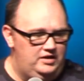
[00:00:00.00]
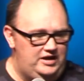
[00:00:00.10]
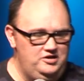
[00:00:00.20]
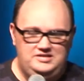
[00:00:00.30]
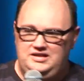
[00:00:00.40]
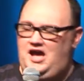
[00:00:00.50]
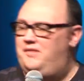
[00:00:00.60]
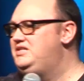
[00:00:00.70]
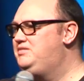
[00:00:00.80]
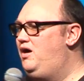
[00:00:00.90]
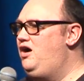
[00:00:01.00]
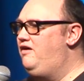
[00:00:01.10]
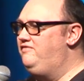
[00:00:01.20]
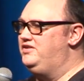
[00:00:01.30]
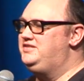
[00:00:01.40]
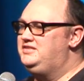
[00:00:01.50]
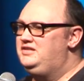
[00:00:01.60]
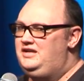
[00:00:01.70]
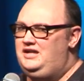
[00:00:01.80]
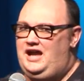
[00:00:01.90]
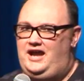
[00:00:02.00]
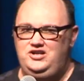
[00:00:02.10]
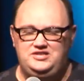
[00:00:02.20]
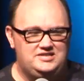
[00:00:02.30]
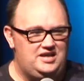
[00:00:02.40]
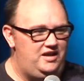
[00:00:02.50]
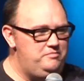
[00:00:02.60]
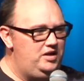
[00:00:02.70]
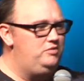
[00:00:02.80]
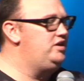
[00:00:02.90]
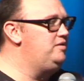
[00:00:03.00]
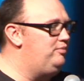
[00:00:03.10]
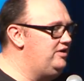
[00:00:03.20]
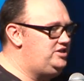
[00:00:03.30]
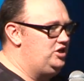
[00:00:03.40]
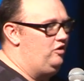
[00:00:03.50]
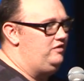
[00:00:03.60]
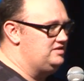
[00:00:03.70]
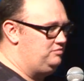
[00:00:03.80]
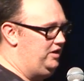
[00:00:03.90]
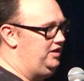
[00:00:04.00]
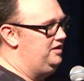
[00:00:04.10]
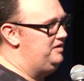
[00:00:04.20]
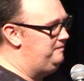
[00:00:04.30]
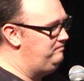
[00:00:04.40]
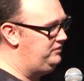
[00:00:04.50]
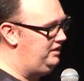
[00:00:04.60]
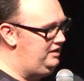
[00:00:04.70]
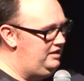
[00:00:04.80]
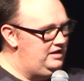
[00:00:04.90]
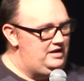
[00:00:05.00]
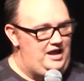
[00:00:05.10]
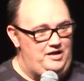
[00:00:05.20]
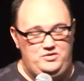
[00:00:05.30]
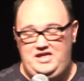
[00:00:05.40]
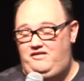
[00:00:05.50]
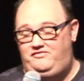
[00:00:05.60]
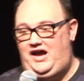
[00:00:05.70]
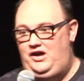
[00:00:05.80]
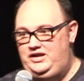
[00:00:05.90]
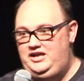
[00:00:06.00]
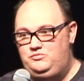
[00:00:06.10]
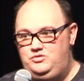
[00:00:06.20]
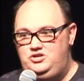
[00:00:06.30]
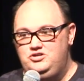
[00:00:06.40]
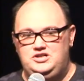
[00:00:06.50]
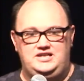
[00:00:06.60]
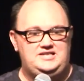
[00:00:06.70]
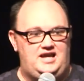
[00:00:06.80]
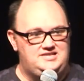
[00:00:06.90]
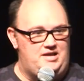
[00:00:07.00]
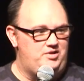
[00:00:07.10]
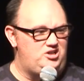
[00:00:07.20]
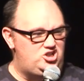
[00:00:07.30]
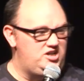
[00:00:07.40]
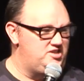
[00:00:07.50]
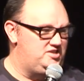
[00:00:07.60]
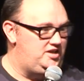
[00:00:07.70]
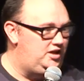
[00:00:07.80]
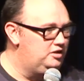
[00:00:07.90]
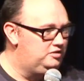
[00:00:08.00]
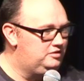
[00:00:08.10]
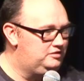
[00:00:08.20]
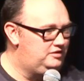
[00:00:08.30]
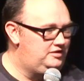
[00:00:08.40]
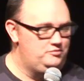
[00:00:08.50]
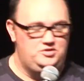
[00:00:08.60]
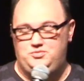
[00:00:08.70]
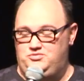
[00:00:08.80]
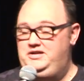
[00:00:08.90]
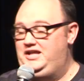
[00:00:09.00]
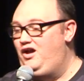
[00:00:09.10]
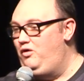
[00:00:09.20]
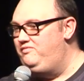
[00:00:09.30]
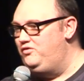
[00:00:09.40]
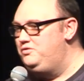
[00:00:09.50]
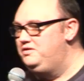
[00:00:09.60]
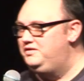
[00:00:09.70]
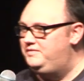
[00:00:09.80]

he used to come into my office and he used to say, Miller, what are you preaching on this week? And without fail, Ian would usually say something Jesus y, which was really helpful.